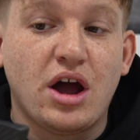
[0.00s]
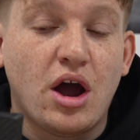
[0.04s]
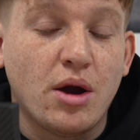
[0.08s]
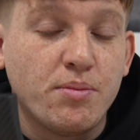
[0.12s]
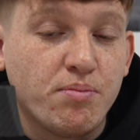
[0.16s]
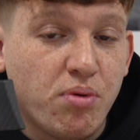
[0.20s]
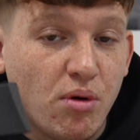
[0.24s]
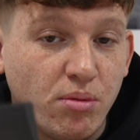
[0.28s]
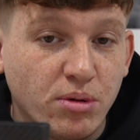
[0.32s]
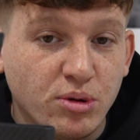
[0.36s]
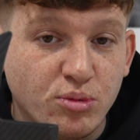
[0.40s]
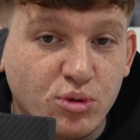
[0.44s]
I
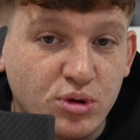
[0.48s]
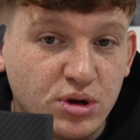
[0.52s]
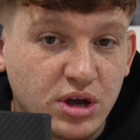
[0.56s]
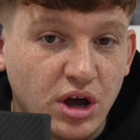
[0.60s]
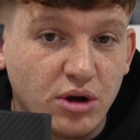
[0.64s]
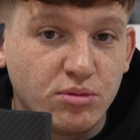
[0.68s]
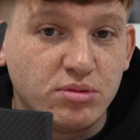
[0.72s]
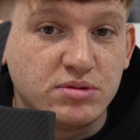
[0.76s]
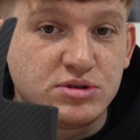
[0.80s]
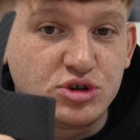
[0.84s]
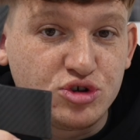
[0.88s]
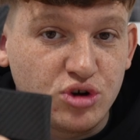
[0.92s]
probably would go
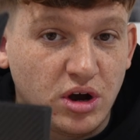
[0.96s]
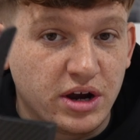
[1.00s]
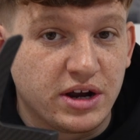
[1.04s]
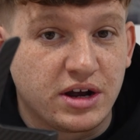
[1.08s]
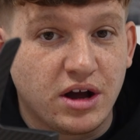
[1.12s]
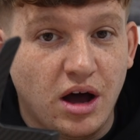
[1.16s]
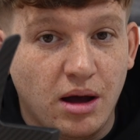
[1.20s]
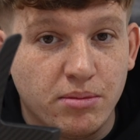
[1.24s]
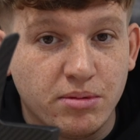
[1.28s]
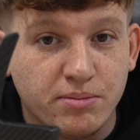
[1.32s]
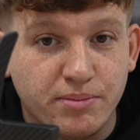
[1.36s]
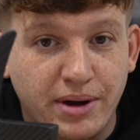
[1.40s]
with dry
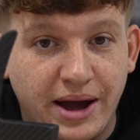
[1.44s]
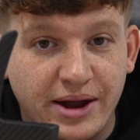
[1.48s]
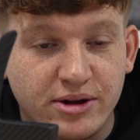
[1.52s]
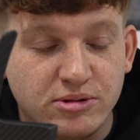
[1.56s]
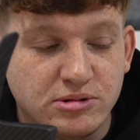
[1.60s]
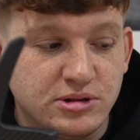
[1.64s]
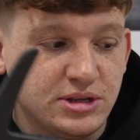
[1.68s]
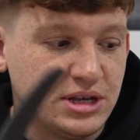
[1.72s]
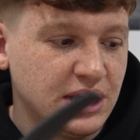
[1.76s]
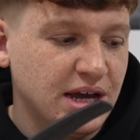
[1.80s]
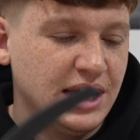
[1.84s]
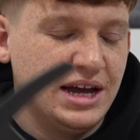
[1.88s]
carbon
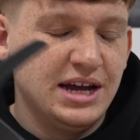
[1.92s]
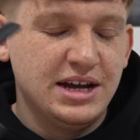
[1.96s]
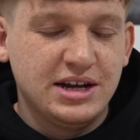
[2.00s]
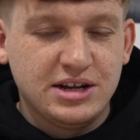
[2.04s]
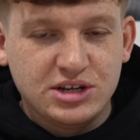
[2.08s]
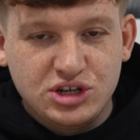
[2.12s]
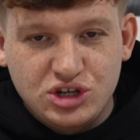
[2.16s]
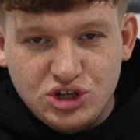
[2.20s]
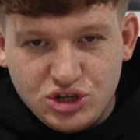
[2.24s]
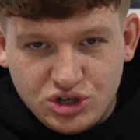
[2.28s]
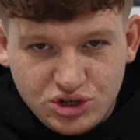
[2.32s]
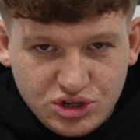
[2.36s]
paddles
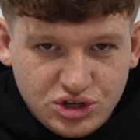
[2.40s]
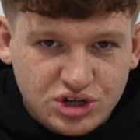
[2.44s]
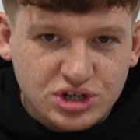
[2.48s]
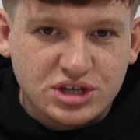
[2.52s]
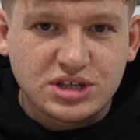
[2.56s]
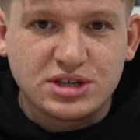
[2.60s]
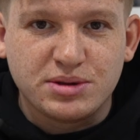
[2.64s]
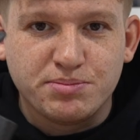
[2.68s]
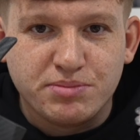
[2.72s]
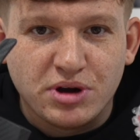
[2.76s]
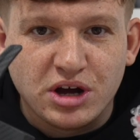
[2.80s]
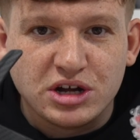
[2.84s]

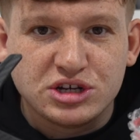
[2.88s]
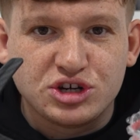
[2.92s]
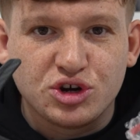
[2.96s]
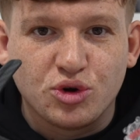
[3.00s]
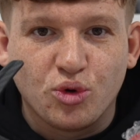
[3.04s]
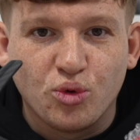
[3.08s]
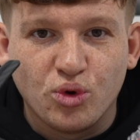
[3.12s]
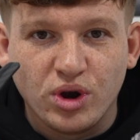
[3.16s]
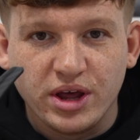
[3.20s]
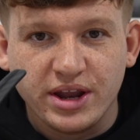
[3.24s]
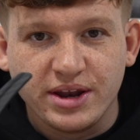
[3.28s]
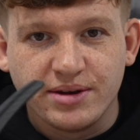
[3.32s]
just to merge it
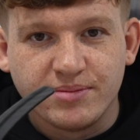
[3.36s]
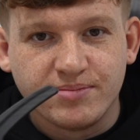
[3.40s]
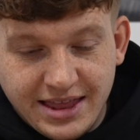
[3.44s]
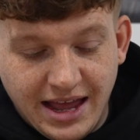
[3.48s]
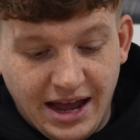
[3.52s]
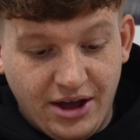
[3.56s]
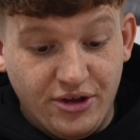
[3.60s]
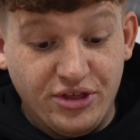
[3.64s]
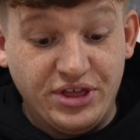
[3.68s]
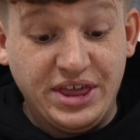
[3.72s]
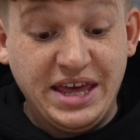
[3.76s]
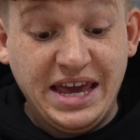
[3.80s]
all in.
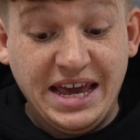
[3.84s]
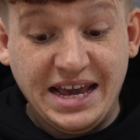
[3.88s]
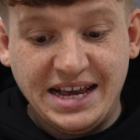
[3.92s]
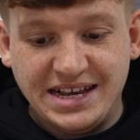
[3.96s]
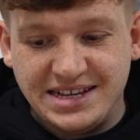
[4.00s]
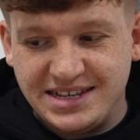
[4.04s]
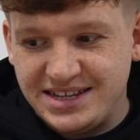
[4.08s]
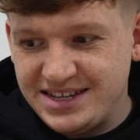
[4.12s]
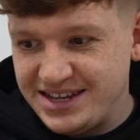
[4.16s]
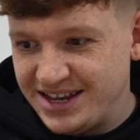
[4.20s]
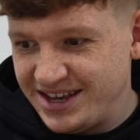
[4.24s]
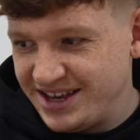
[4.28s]
Now
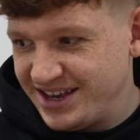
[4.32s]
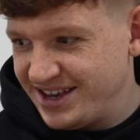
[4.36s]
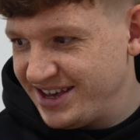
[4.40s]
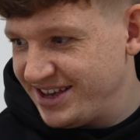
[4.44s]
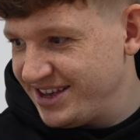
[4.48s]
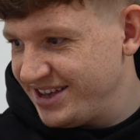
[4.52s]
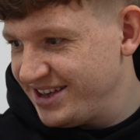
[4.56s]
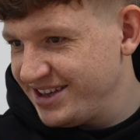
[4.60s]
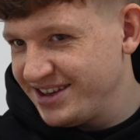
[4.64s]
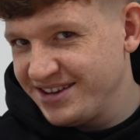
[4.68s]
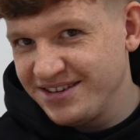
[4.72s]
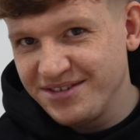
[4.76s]
these,
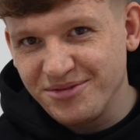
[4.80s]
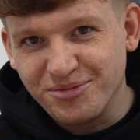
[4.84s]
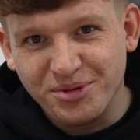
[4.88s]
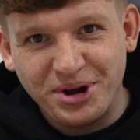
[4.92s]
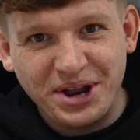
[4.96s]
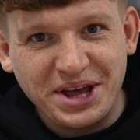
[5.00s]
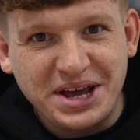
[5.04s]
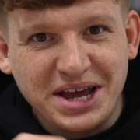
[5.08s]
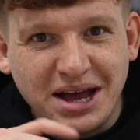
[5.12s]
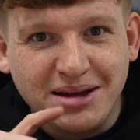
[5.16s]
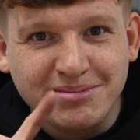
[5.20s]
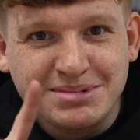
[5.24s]
when
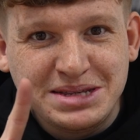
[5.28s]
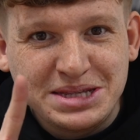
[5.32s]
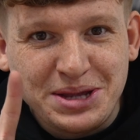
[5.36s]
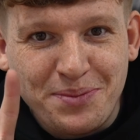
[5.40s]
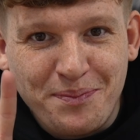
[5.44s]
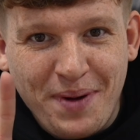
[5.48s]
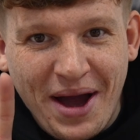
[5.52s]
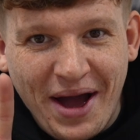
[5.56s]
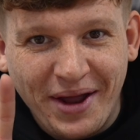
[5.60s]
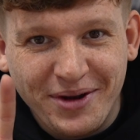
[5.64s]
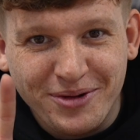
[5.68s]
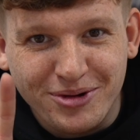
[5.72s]
it comes to
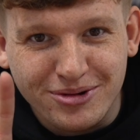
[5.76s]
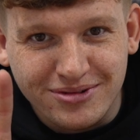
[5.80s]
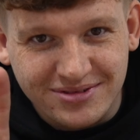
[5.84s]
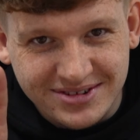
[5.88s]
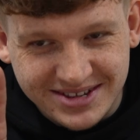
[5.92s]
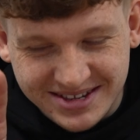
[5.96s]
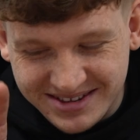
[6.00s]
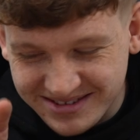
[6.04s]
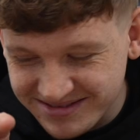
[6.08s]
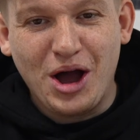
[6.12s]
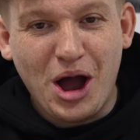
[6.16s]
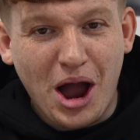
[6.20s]

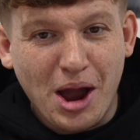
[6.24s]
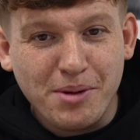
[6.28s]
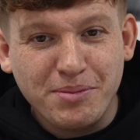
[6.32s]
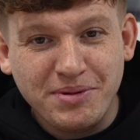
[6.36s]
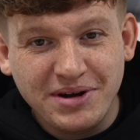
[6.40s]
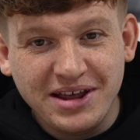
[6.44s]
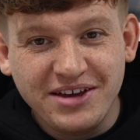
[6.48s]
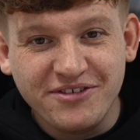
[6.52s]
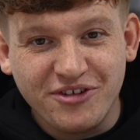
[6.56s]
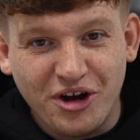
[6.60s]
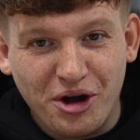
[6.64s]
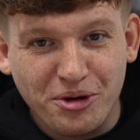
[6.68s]
paddles, I
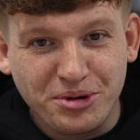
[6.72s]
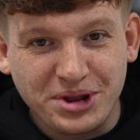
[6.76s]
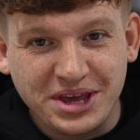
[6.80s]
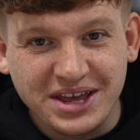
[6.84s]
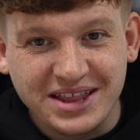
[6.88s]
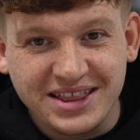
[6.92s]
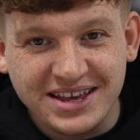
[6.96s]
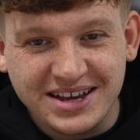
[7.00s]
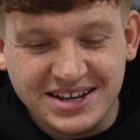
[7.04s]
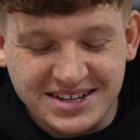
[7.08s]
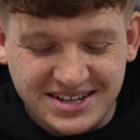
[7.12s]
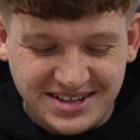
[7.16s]
believe I would
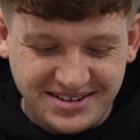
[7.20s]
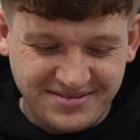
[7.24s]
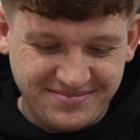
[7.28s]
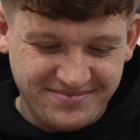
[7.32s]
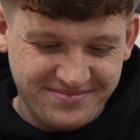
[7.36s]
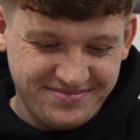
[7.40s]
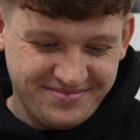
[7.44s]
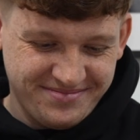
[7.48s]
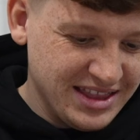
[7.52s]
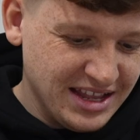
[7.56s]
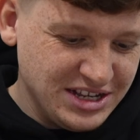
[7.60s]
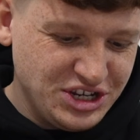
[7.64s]
get these.
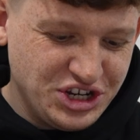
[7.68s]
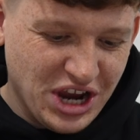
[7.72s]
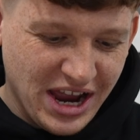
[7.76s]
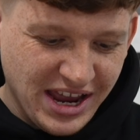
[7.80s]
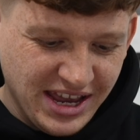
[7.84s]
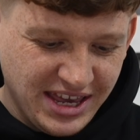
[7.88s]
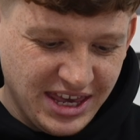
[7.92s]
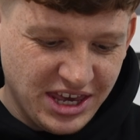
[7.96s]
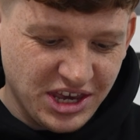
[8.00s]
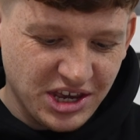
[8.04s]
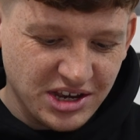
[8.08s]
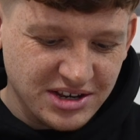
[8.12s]
The
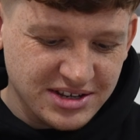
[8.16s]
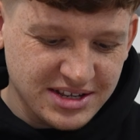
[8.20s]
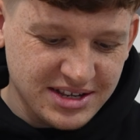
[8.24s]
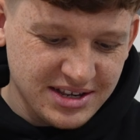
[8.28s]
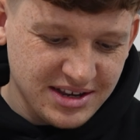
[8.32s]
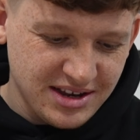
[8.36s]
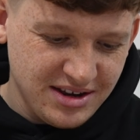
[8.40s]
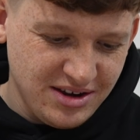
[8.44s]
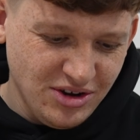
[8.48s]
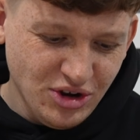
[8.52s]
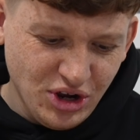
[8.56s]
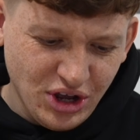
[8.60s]
JQs,
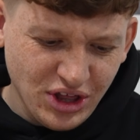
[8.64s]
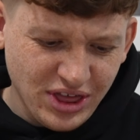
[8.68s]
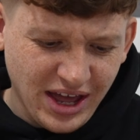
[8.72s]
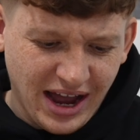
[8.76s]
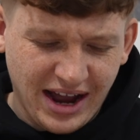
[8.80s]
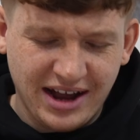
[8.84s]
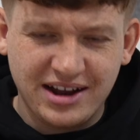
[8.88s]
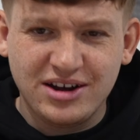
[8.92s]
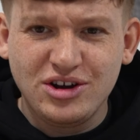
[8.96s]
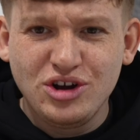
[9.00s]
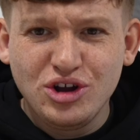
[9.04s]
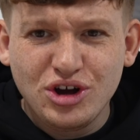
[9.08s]
look at
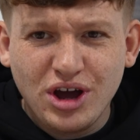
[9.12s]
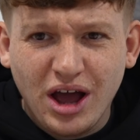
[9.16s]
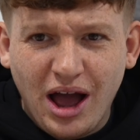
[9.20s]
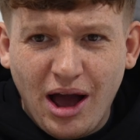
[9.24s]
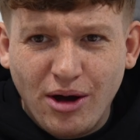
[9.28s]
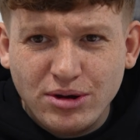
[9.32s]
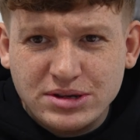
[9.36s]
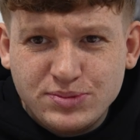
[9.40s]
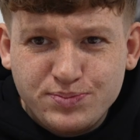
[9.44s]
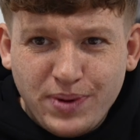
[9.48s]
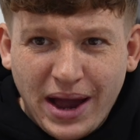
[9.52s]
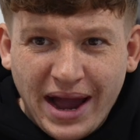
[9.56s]
that, look
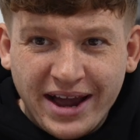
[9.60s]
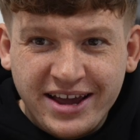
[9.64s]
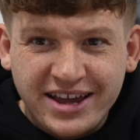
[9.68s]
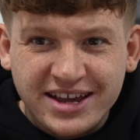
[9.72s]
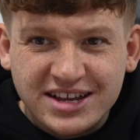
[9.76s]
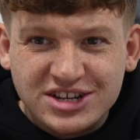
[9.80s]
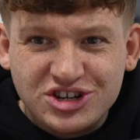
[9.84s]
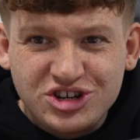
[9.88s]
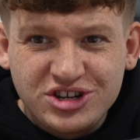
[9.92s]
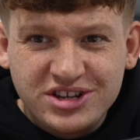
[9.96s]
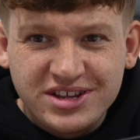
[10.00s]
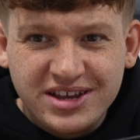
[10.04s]
how it's
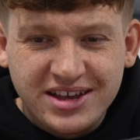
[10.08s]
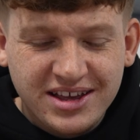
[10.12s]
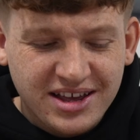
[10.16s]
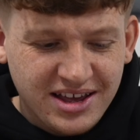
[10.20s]
packaged.